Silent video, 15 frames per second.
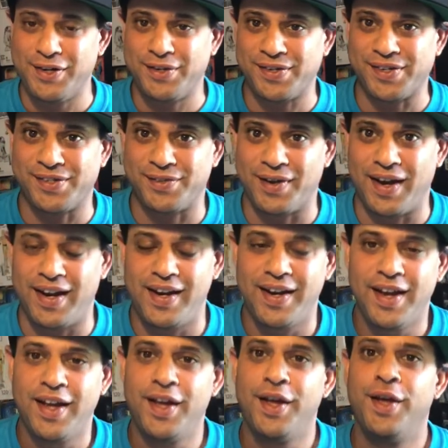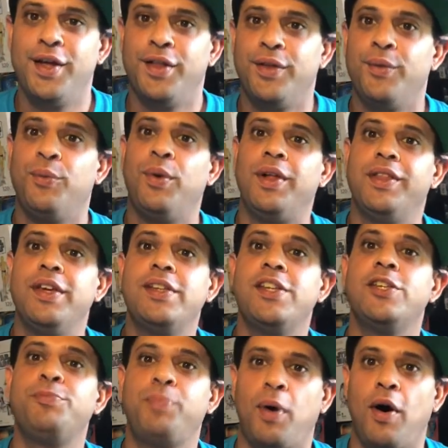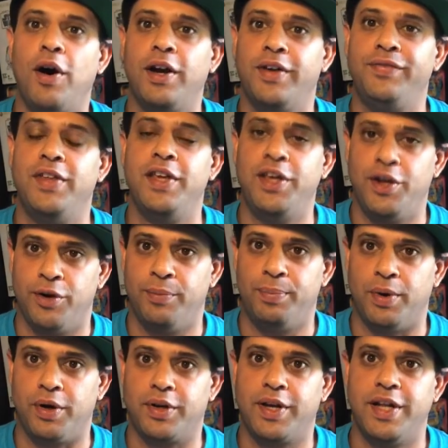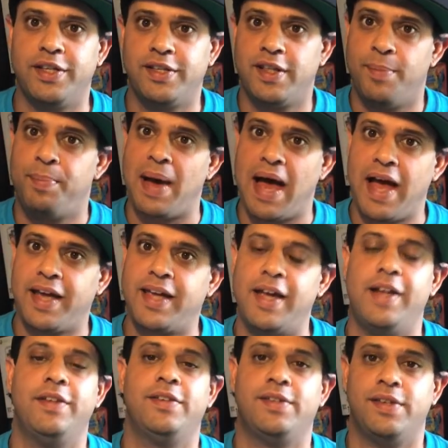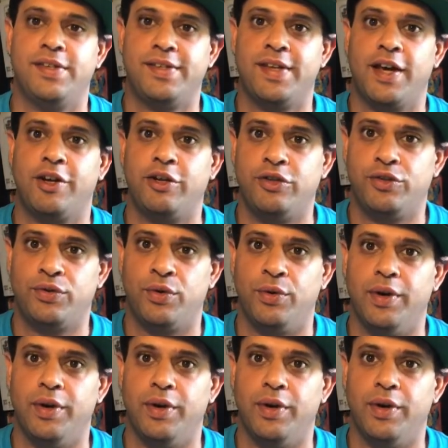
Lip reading: right? Well, this is part of the yearbook. It's the back end, the second story.